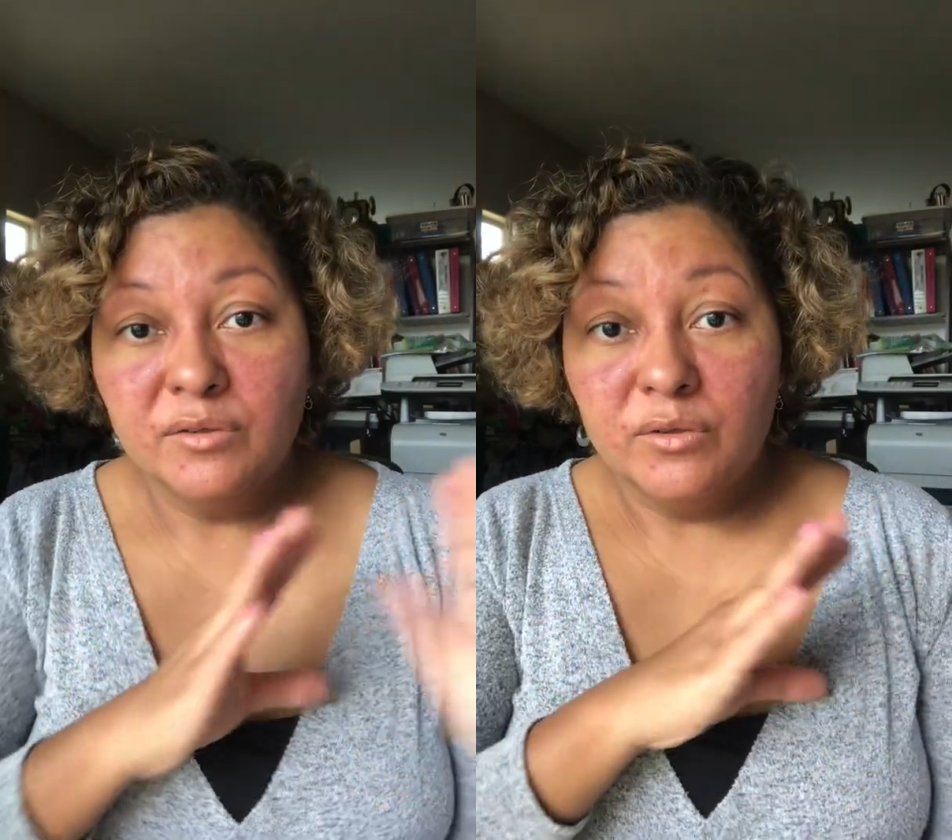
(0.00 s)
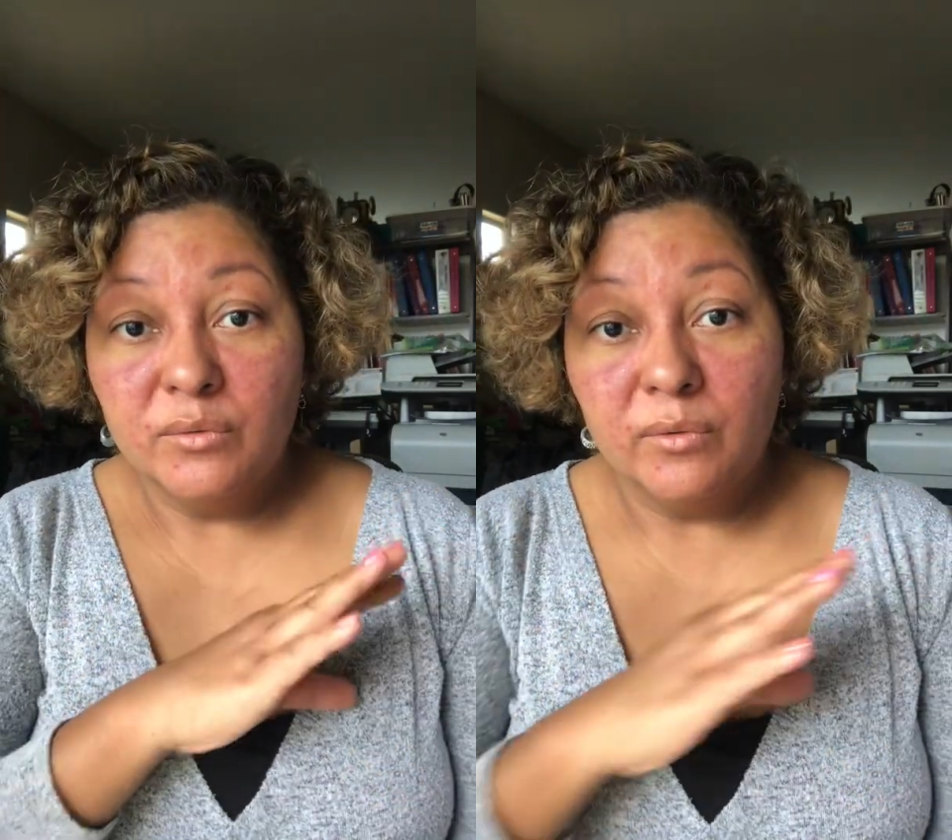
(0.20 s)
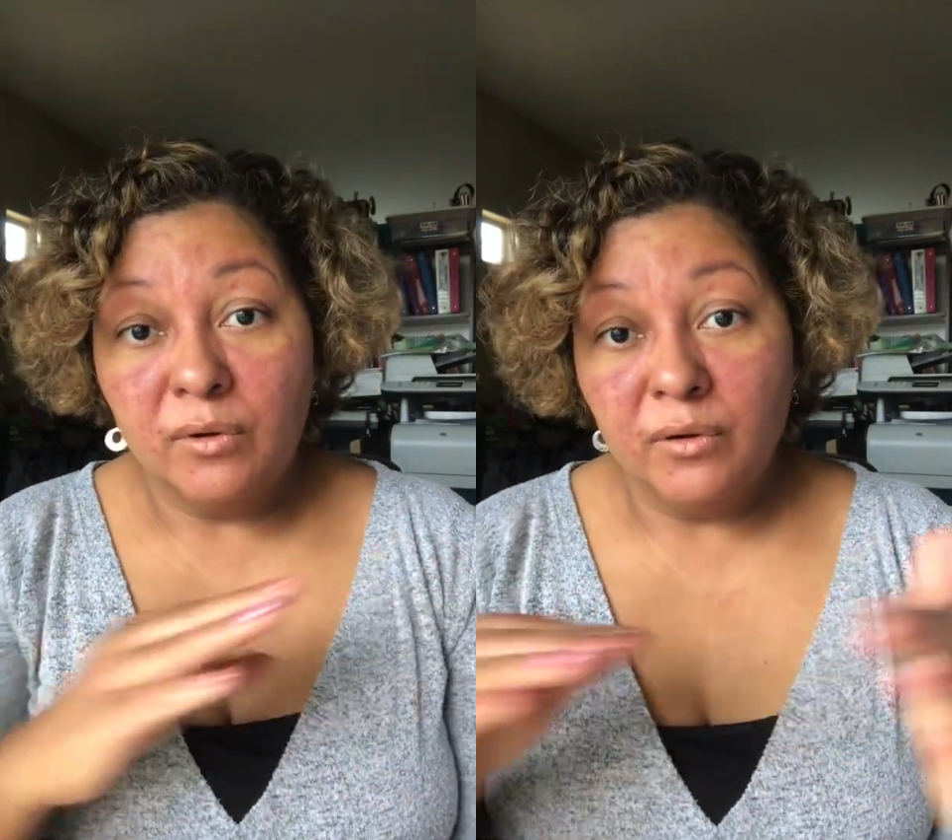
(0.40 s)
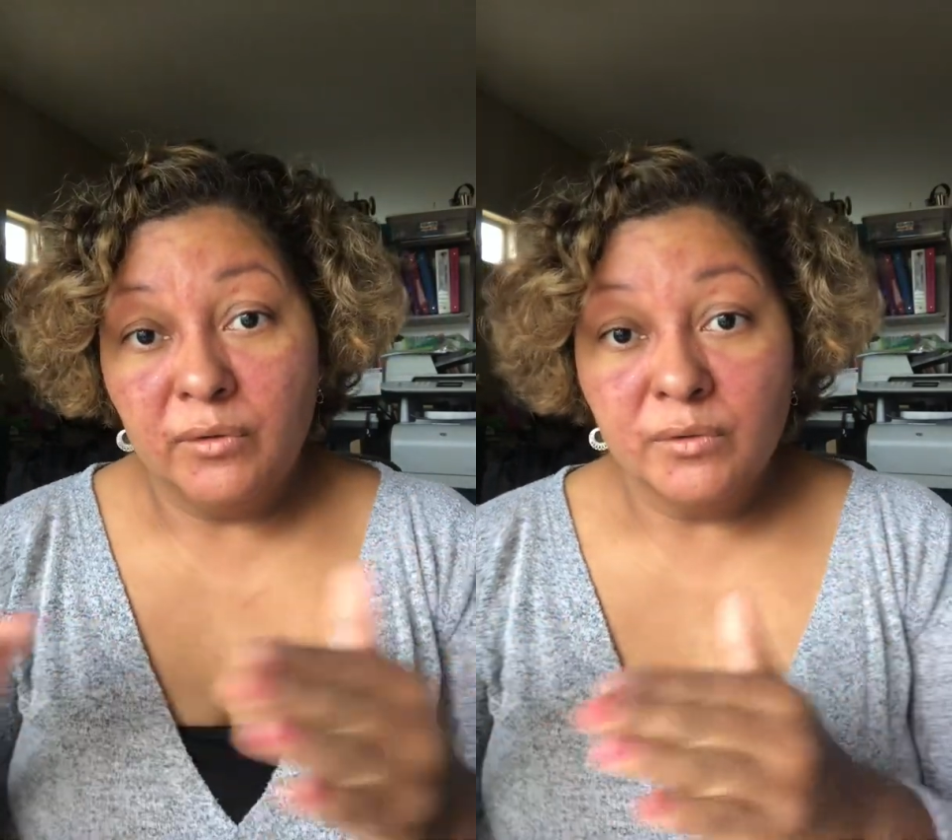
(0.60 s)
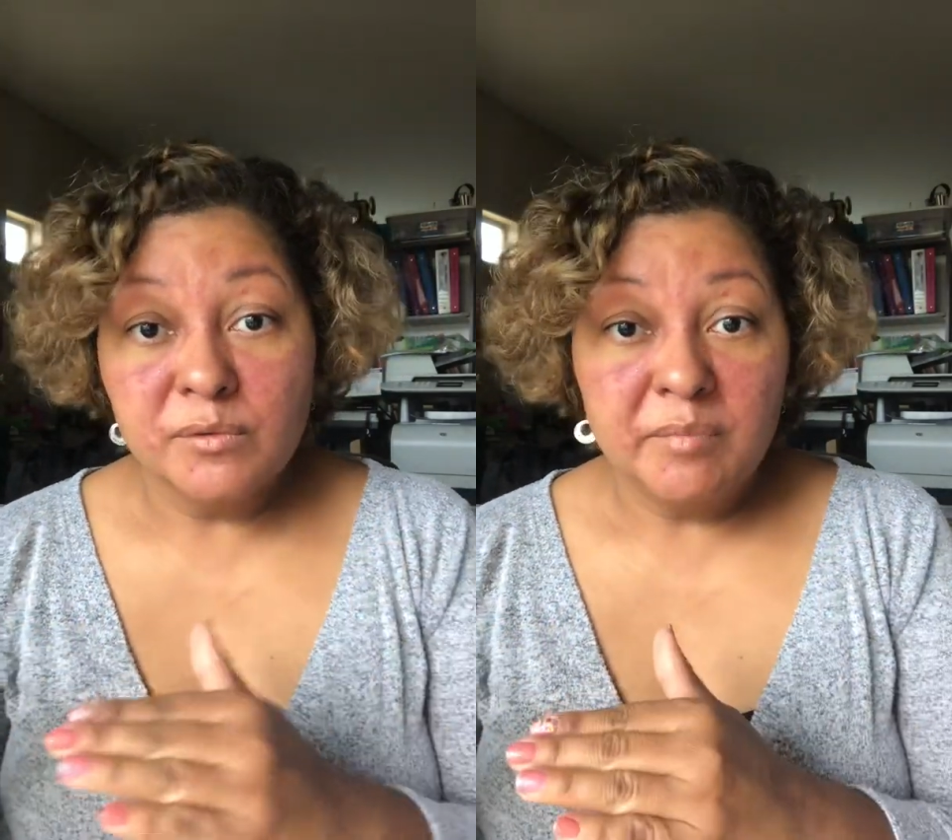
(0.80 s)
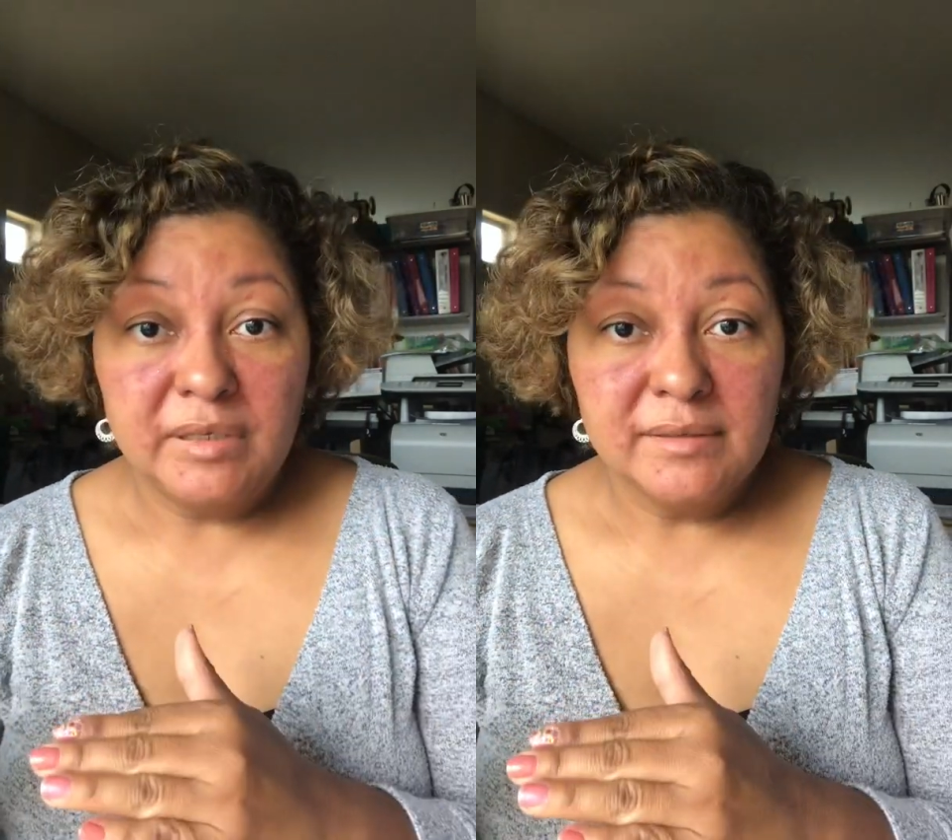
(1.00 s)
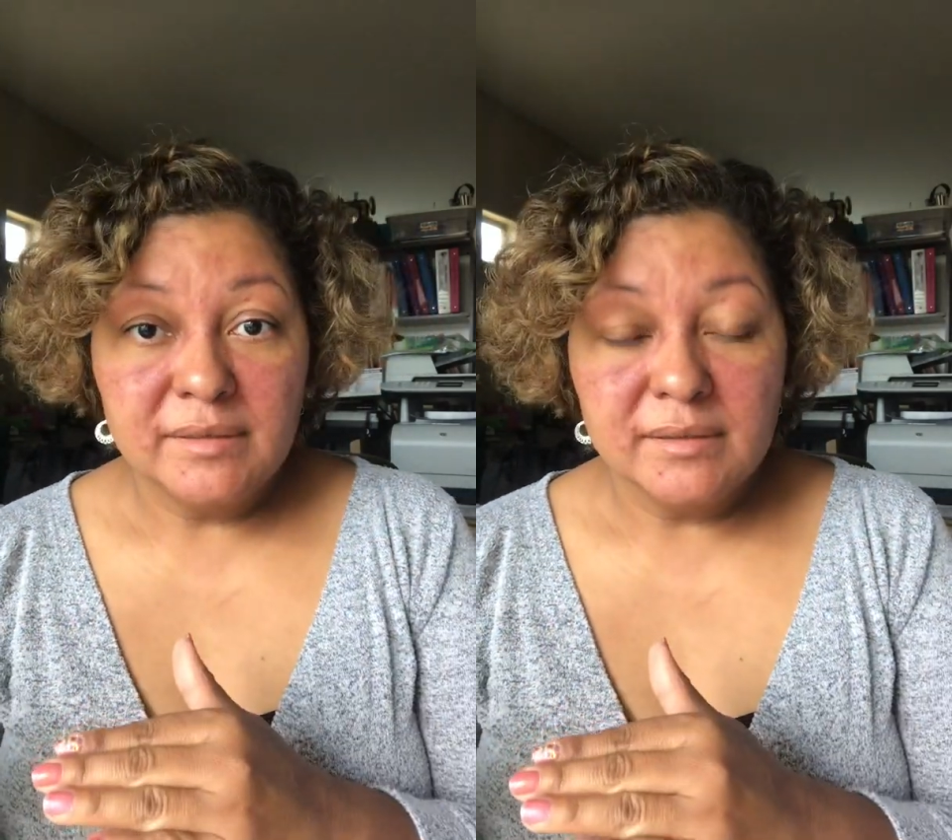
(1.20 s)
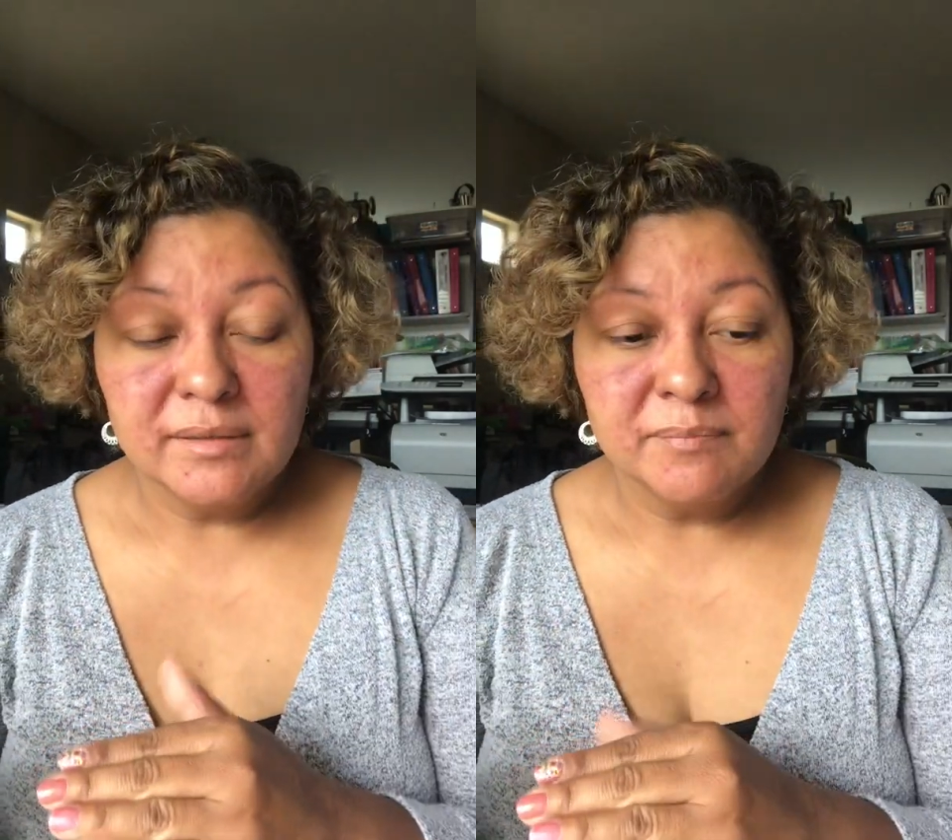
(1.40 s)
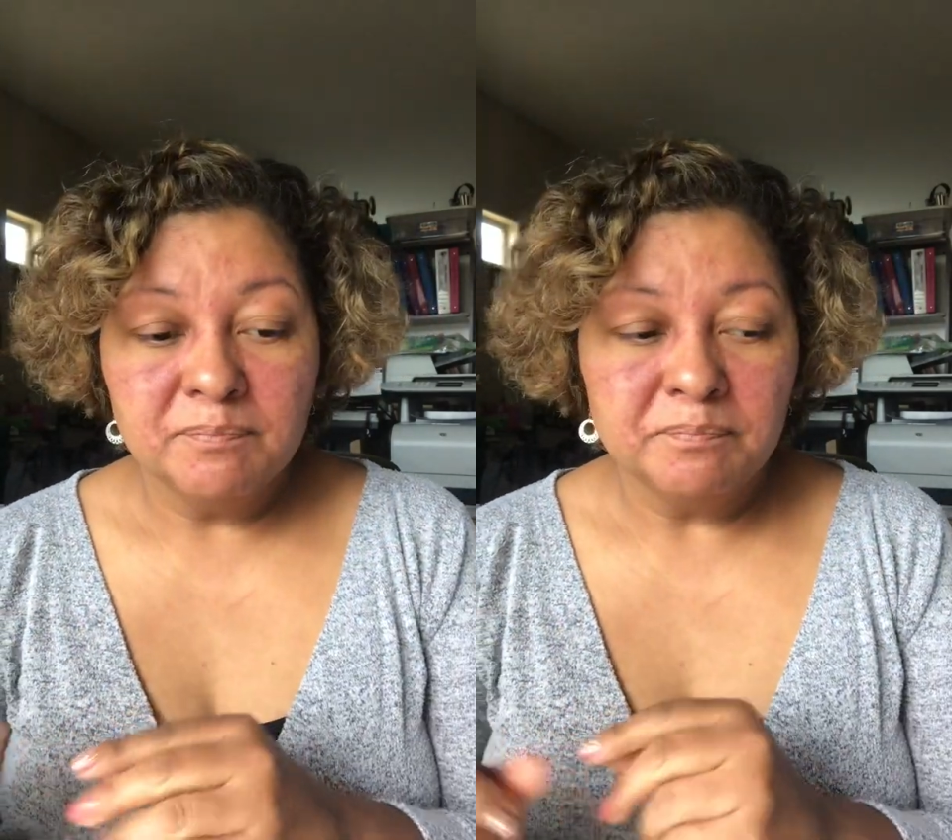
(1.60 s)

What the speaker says: through all those pieces,